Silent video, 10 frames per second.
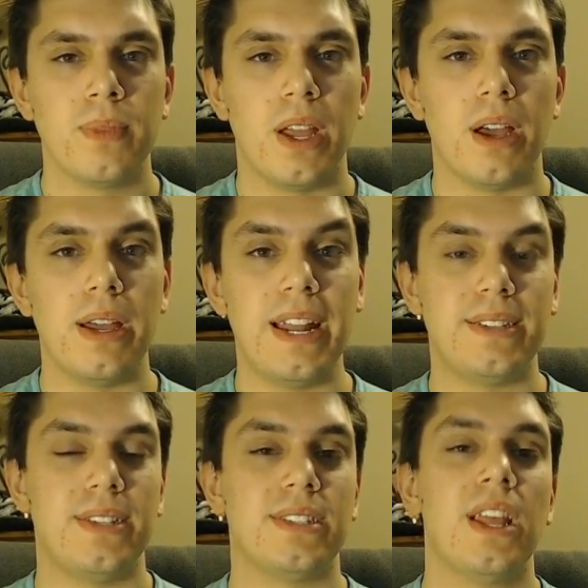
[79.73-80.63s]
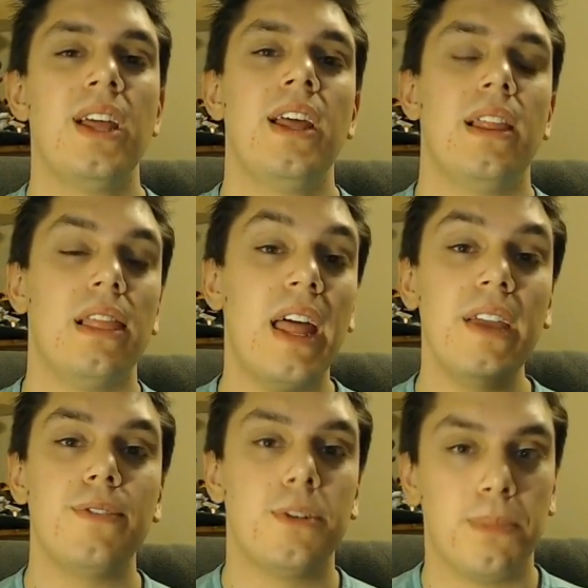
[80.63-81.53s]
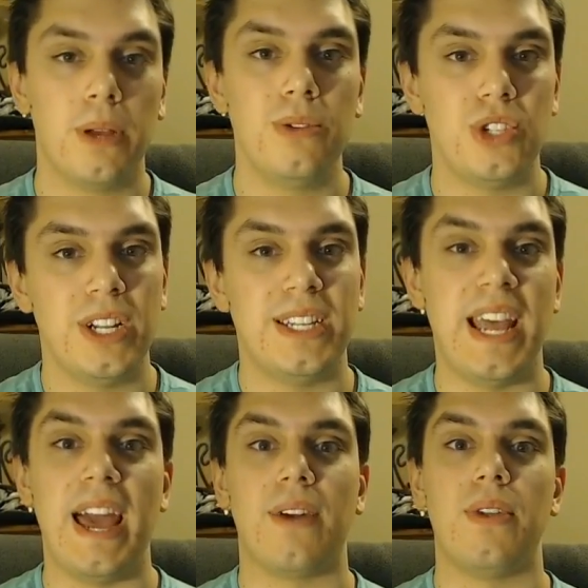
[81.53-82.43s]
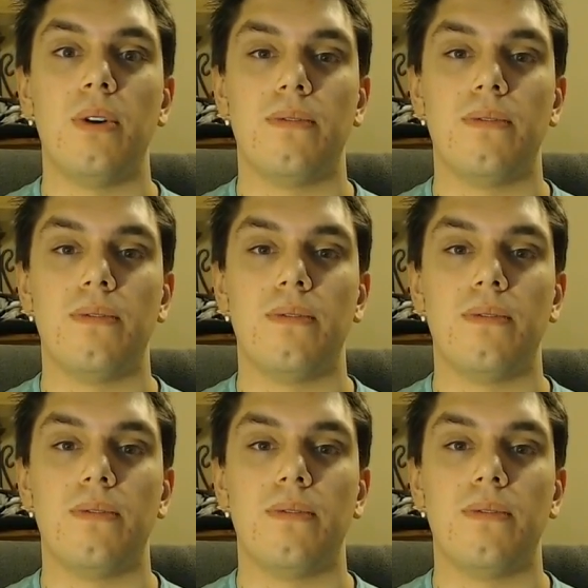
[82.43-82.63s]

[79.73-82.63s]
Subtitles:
It has this Life-Splosion attack though.